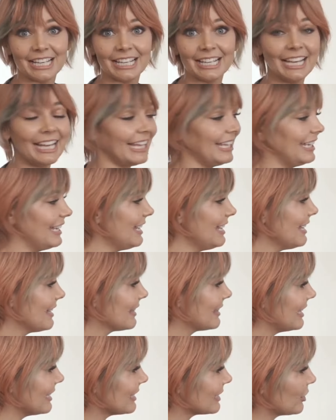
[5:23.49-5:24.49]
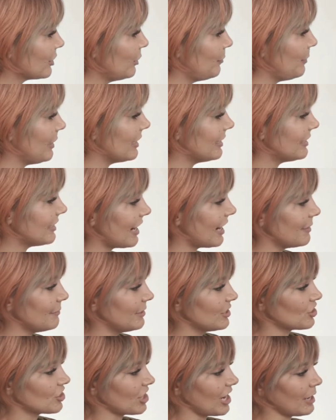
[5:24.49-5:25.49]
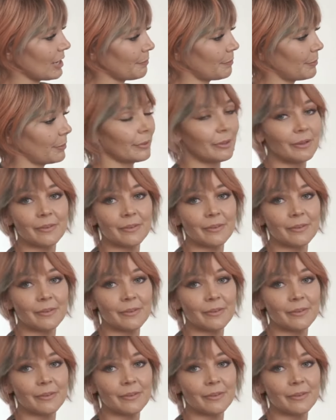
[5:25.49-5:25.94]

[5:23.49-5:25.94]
again, this could be a diamond shape.